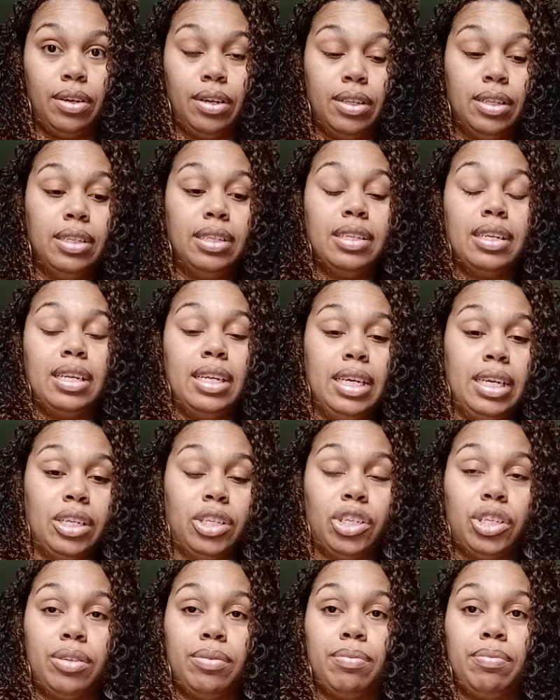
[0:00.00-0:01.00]
This is a
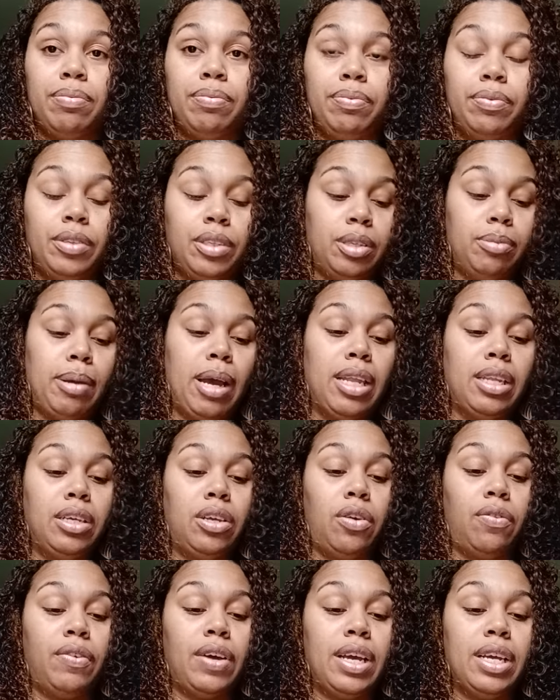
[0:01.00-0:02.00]
leech. Smile in
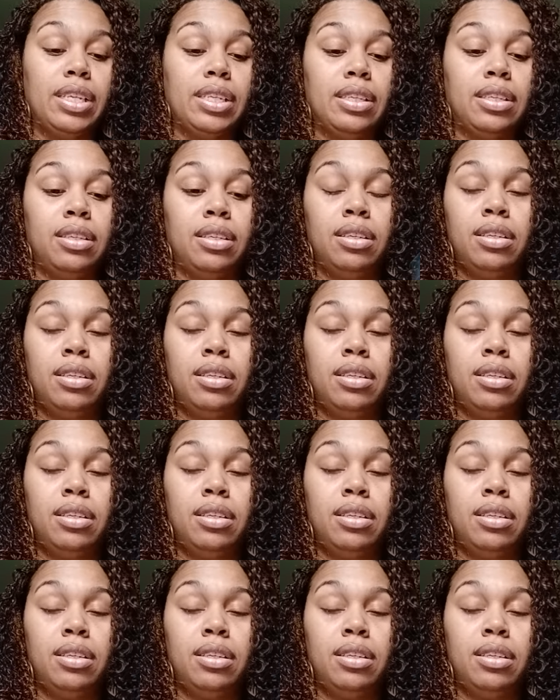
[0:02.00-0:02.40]
your face.